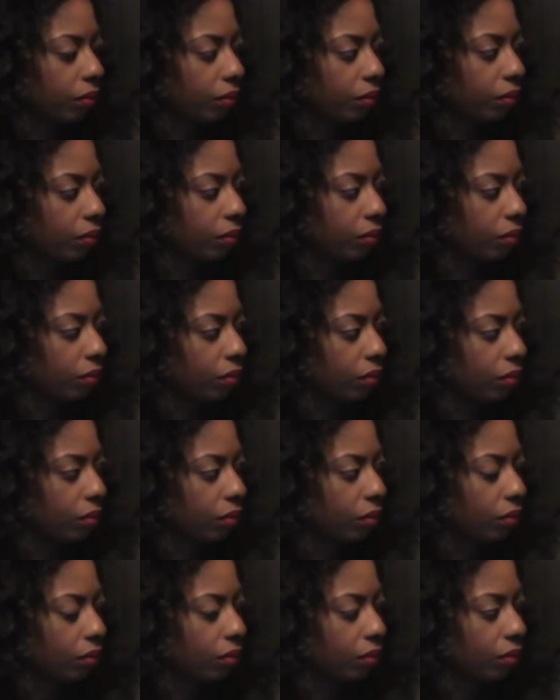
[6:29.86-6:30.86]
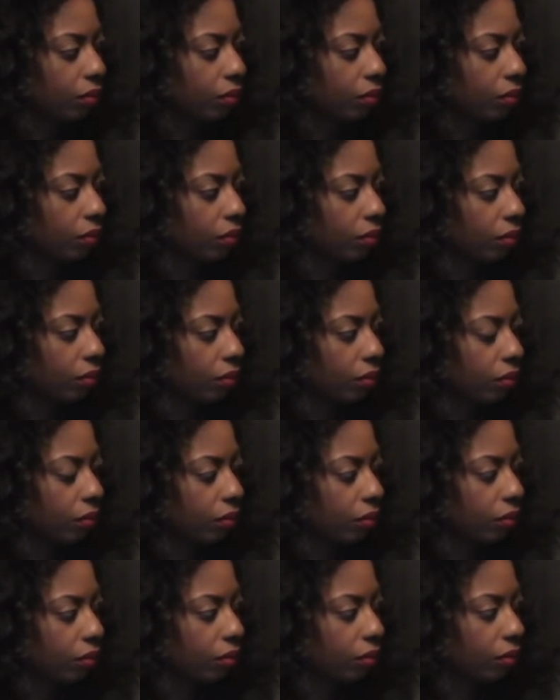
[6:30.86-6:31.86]

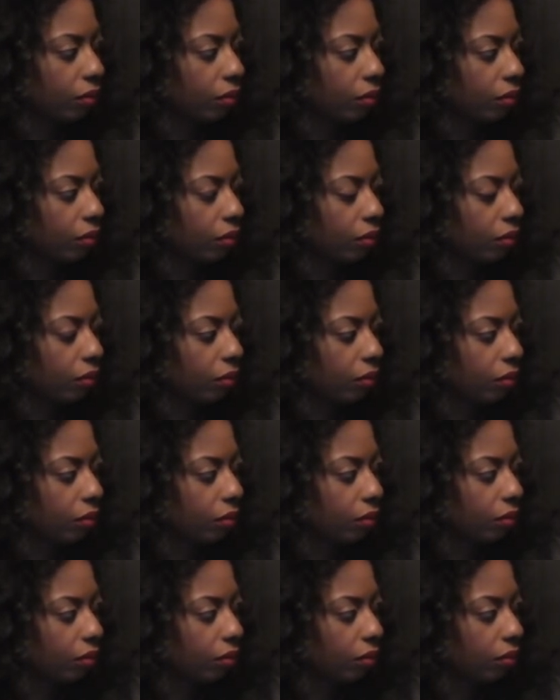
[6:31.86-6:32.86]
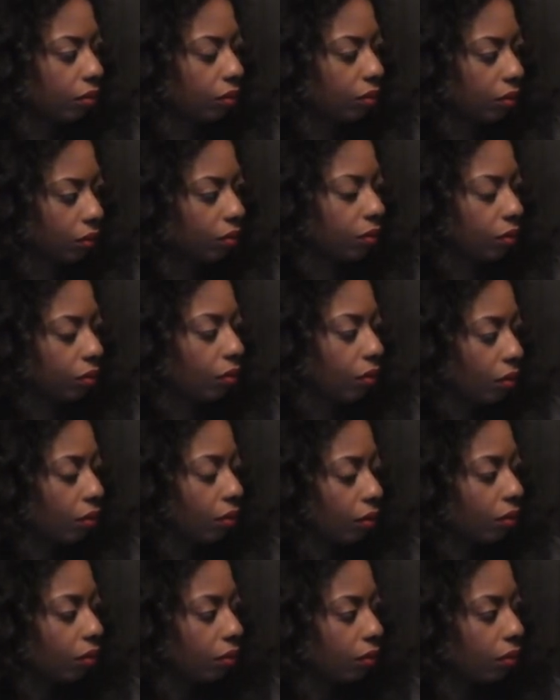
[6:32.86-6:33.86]

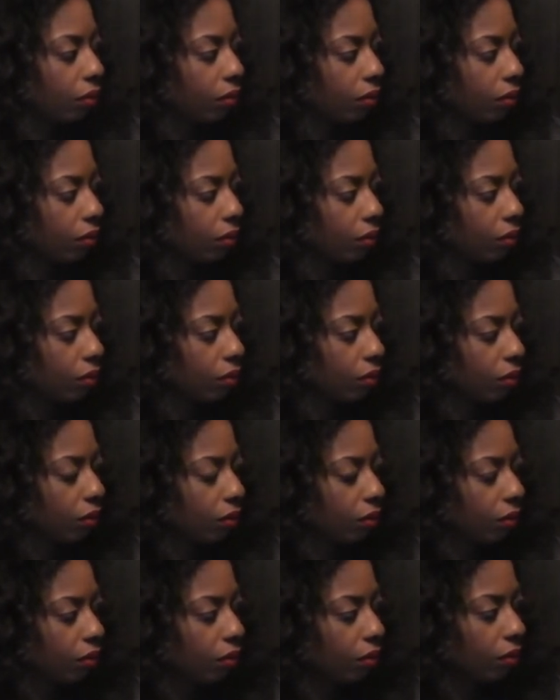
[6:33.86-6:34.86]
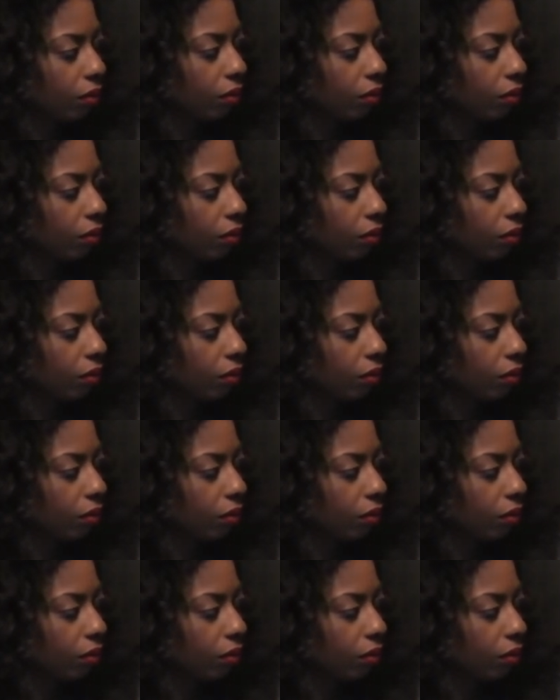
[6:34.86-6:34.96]
No words are spoken by the person on screen.